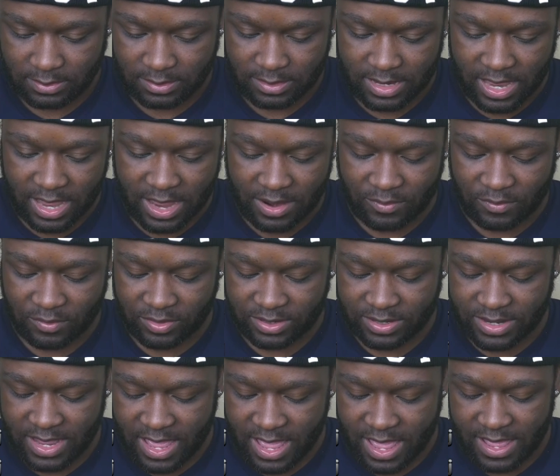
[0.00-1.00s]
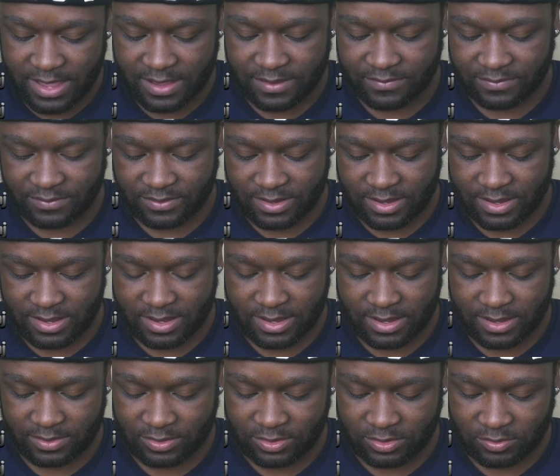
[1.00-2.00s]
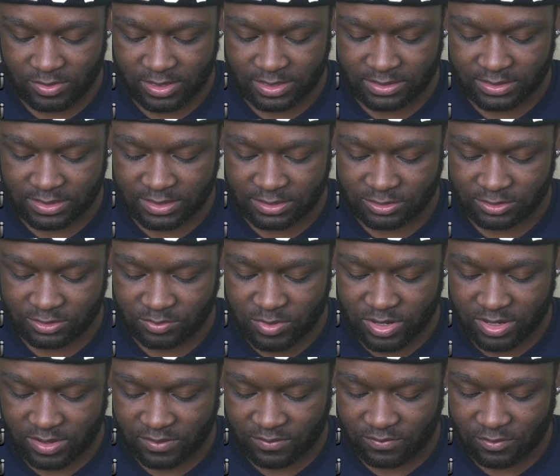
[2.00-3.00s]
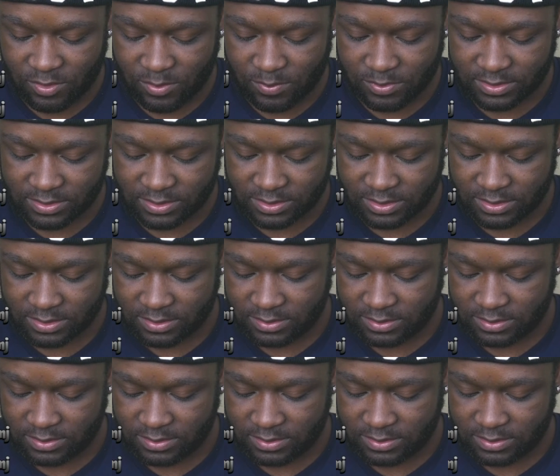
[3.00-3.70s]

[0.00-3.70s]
And we're going to have new residential make up 4%.